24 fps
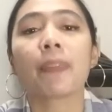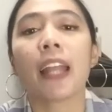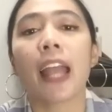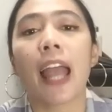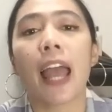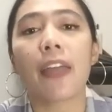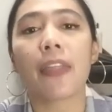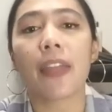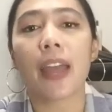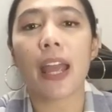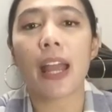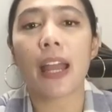
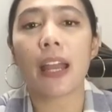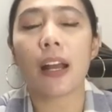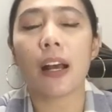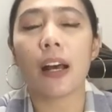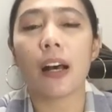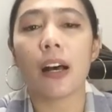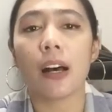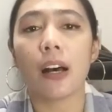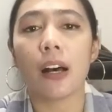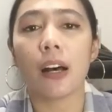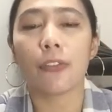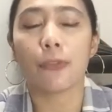And then
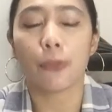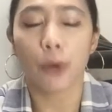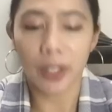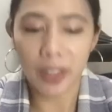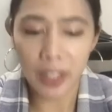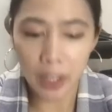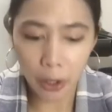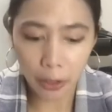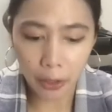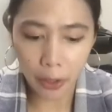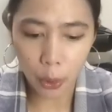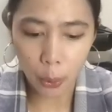for
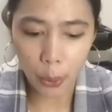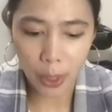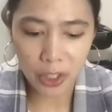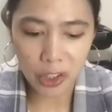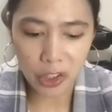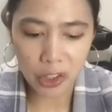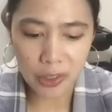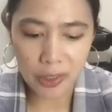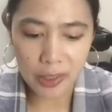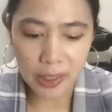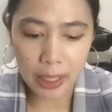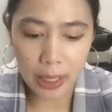the other
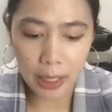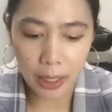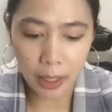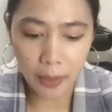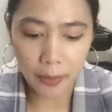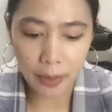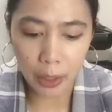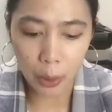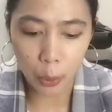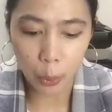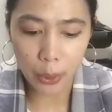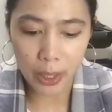questions here
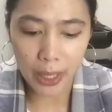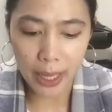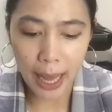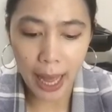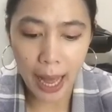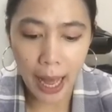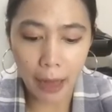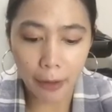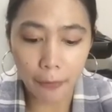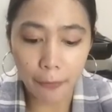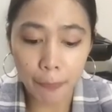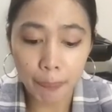that we
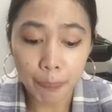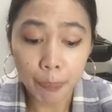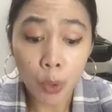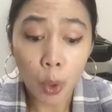have,